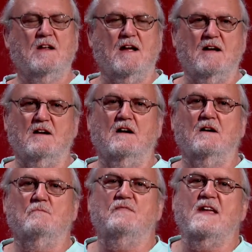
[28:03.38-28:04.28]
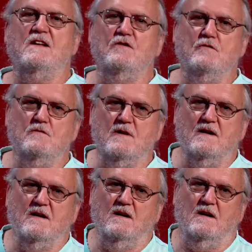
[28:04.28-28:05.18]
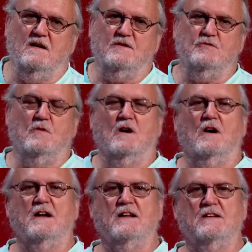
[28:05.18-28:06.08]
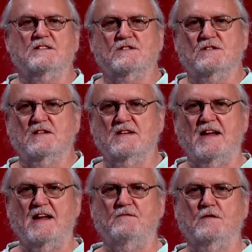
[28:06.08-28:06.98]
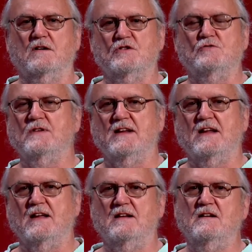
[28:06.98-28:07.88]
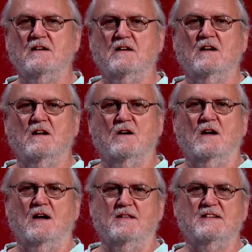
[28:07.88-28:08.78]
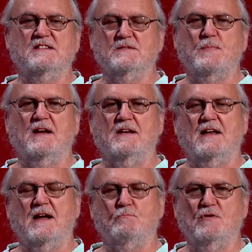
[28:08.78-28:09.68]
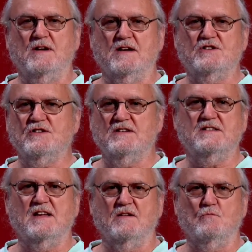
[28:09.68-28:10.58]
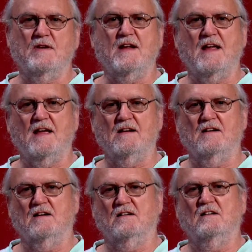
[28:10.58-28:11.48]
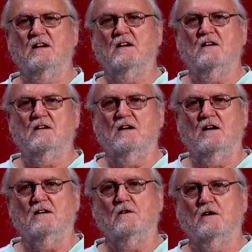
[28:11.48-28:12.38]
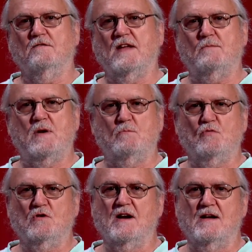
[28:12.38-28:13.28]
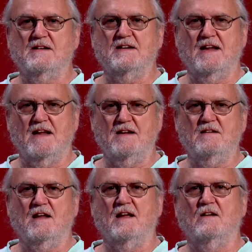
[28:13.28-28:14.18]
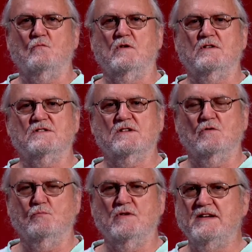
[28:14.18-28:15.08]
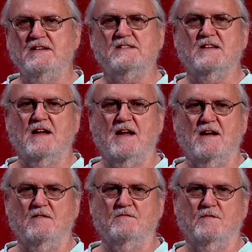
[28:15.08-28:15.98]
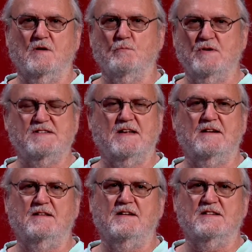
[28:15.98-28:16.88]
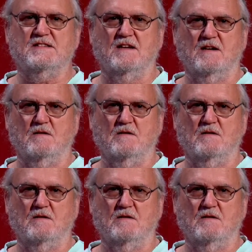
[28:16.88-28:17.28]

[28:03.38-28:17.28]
Yeah, thank you to our audience today for tuning in. This has been ADAPT Productions, and we had Laura VanPuymbrouck on today, and we're so pleased to have presented this